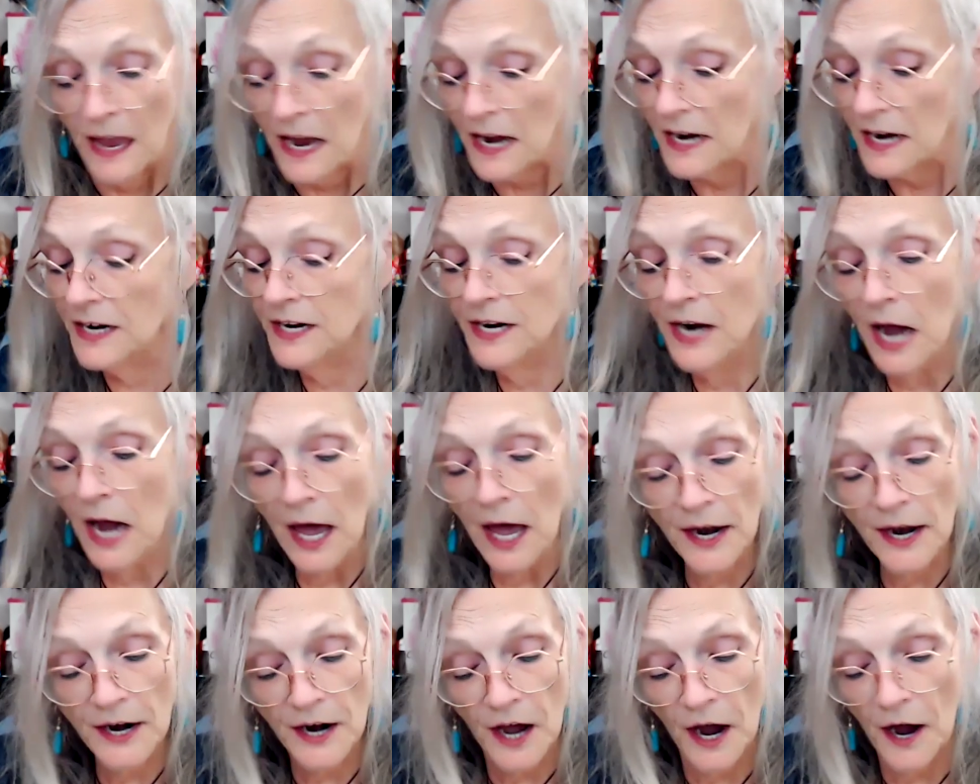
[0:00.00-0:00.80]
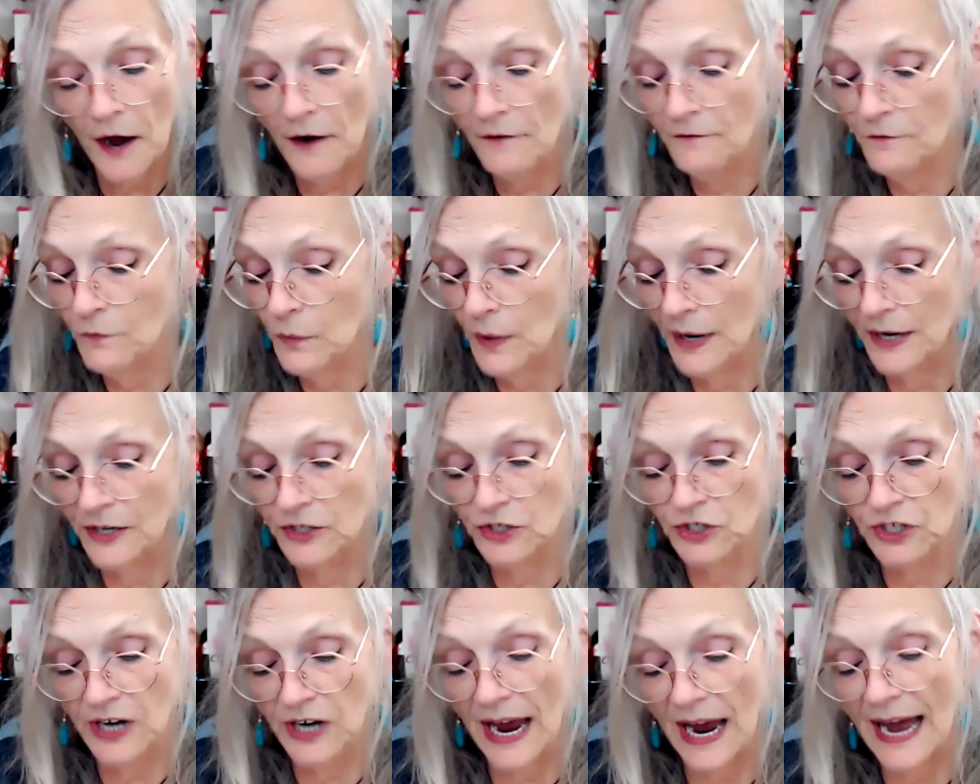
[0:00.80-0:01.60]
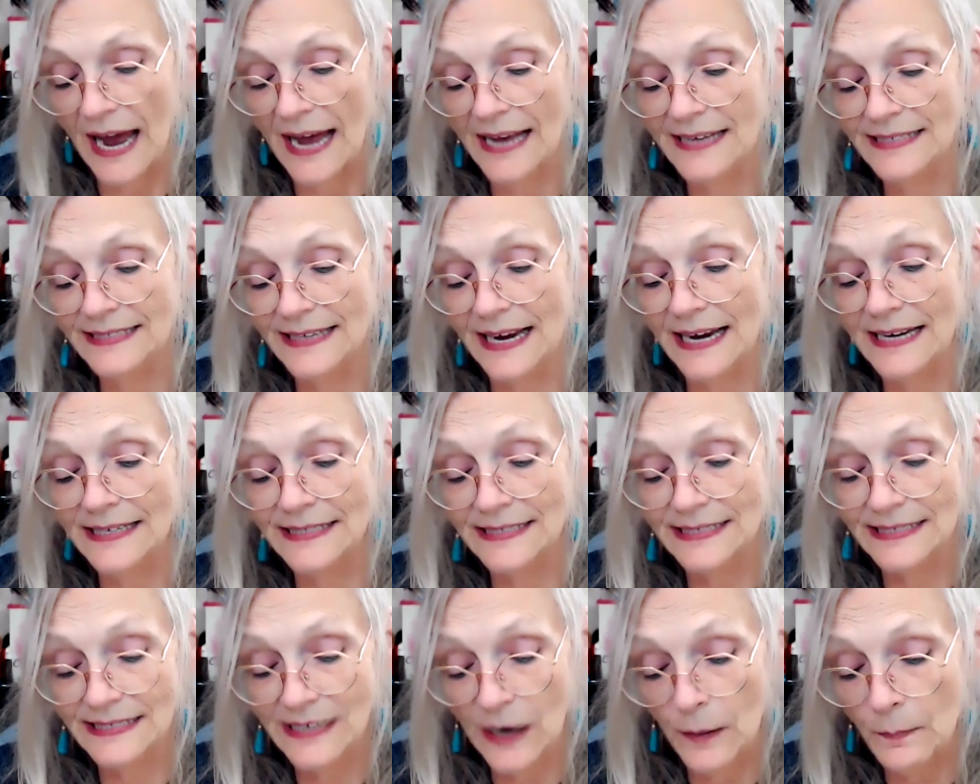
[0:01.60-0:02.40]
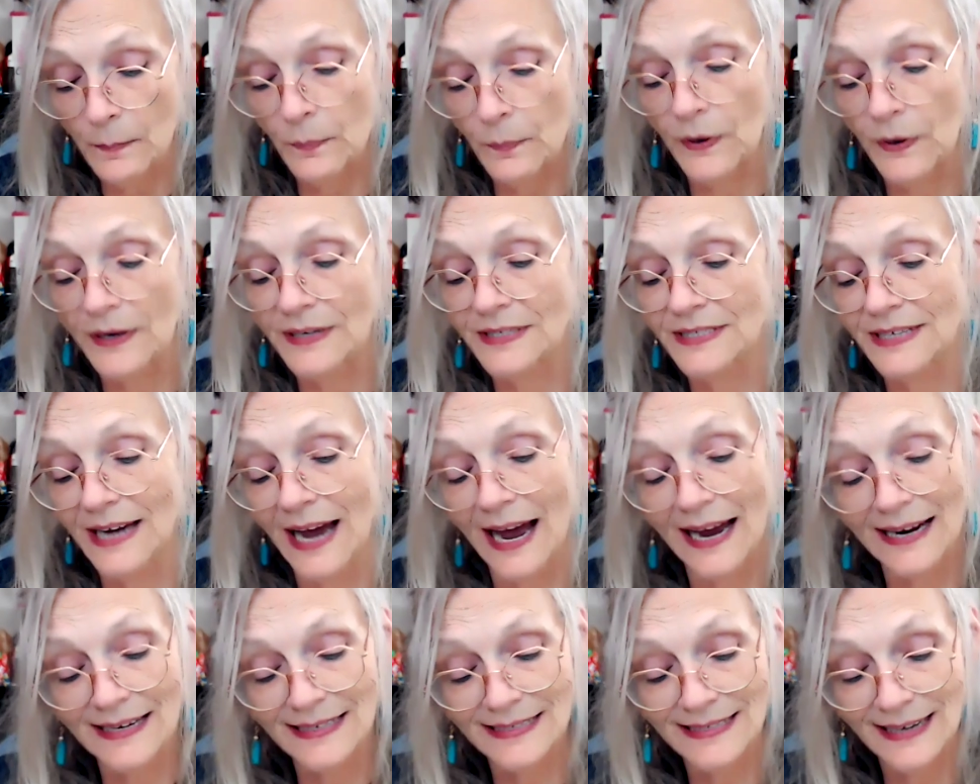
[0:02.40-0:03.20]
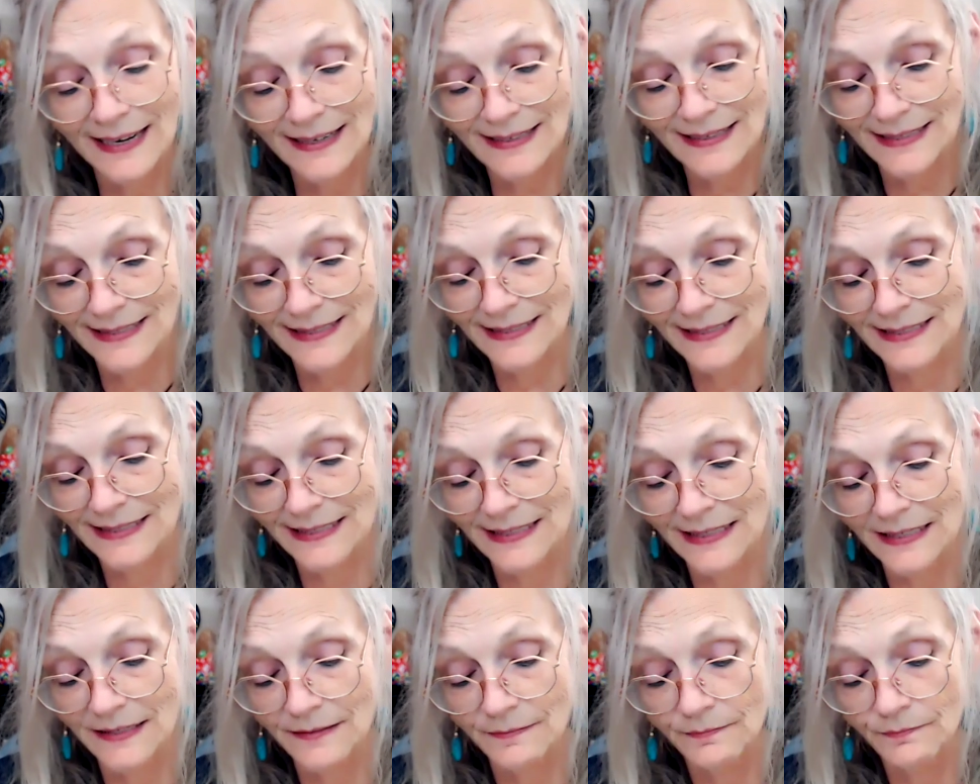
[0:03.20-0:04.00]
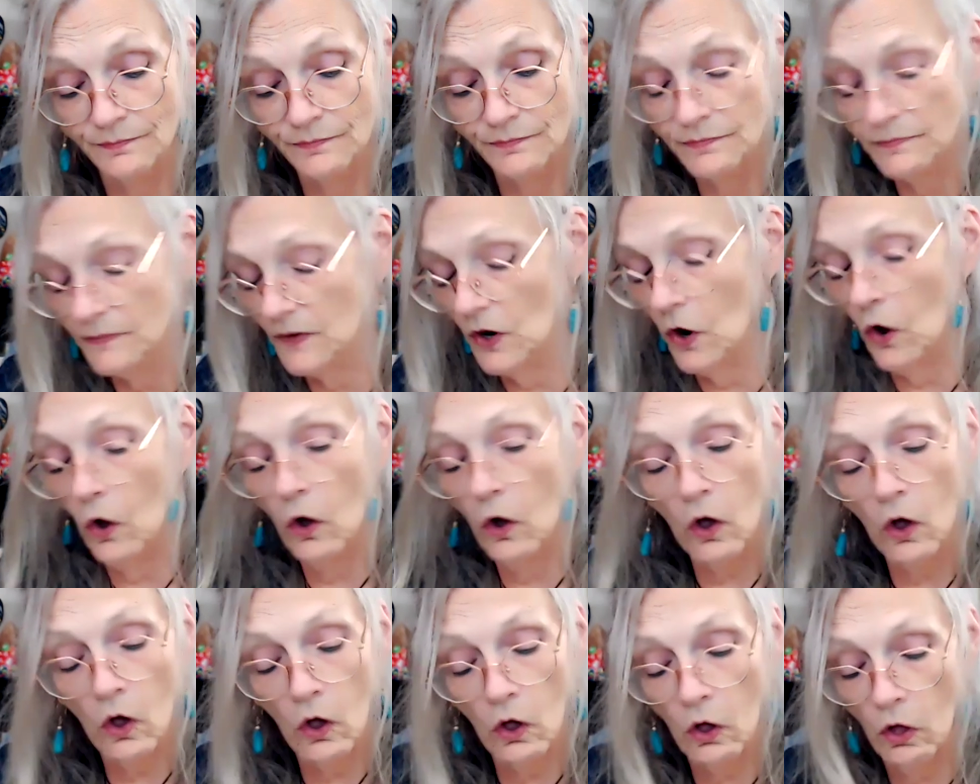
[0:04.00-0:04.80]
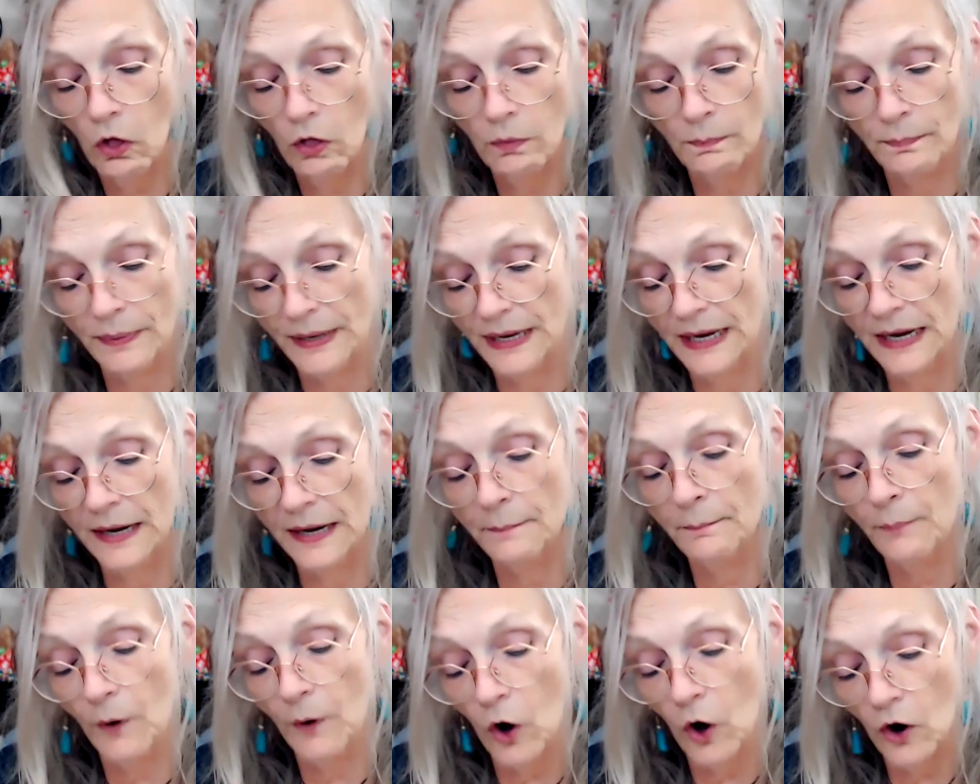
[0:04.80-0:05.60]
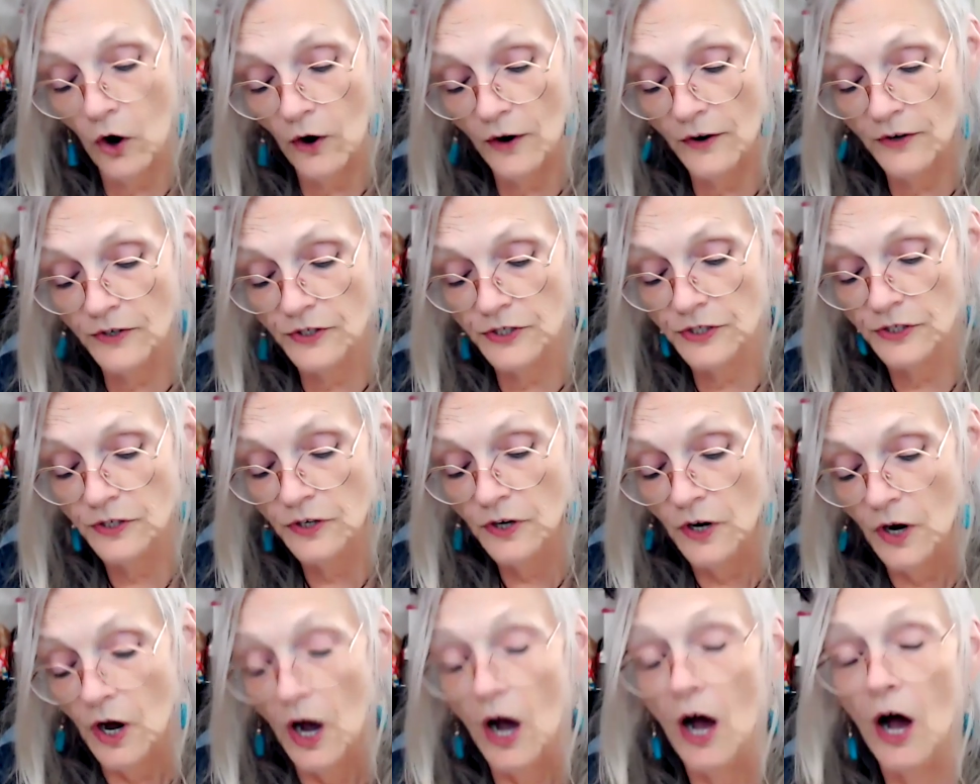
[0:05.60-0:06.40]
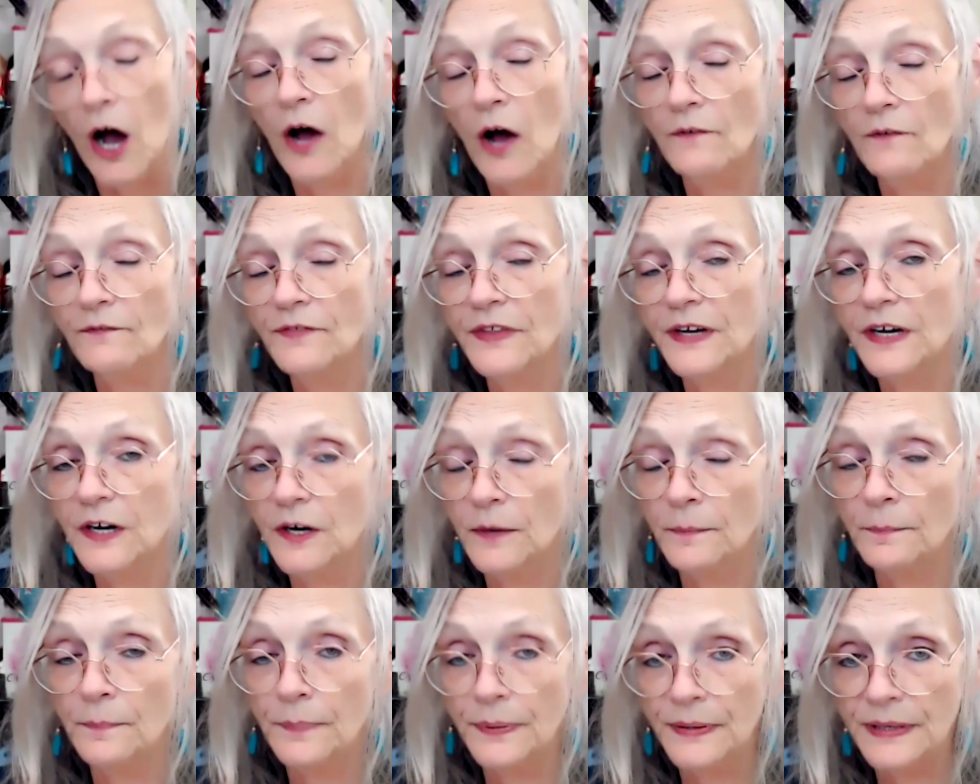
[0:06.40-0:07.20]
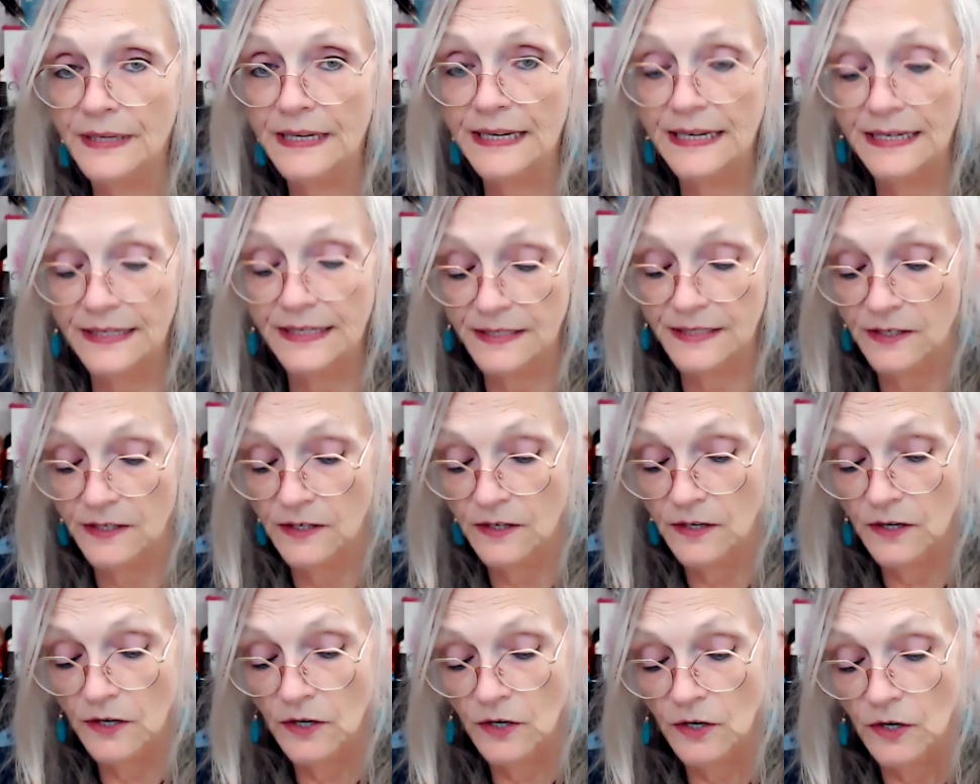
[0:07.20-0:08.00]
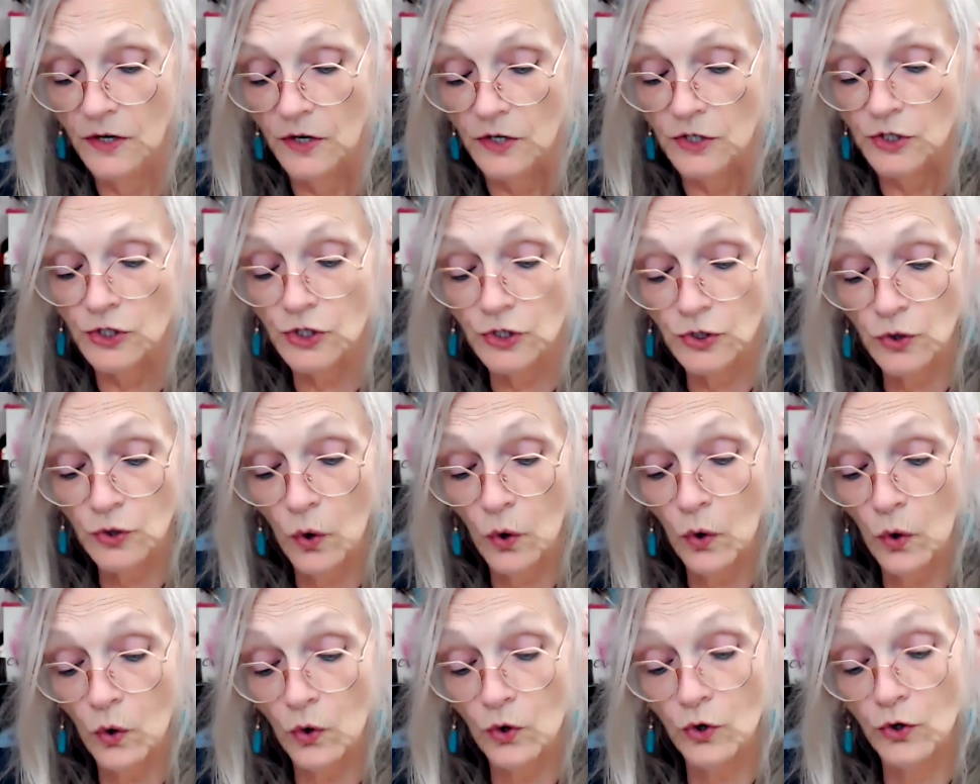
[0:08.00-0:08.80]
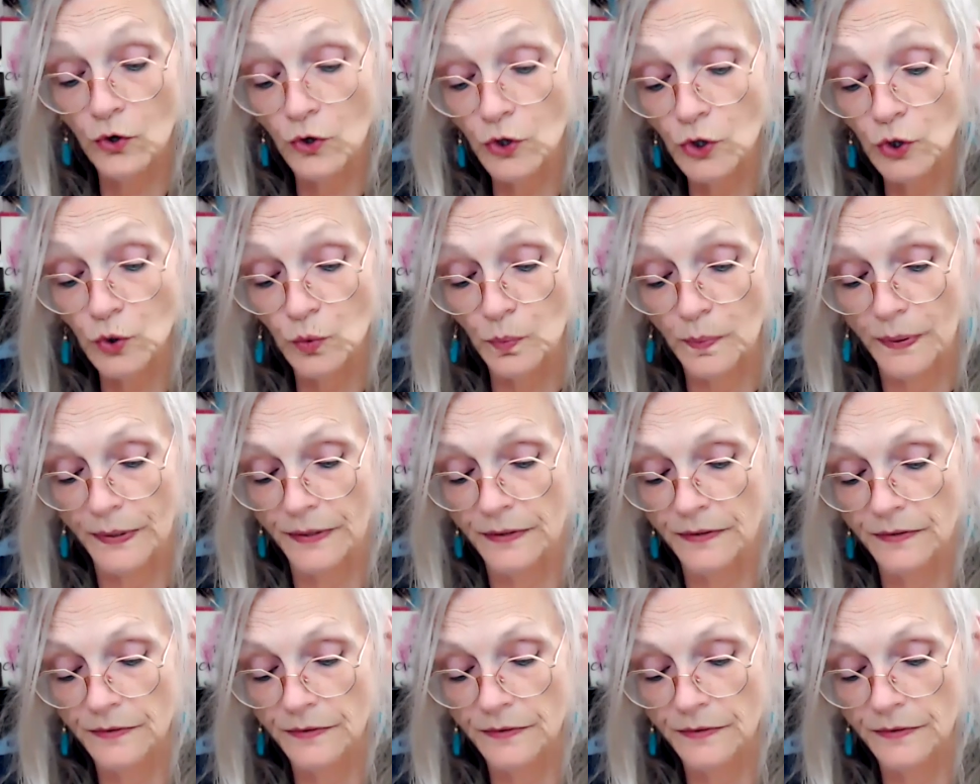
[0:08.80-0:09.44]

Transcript: none of which has a separate identity, all being part of the complete soul group.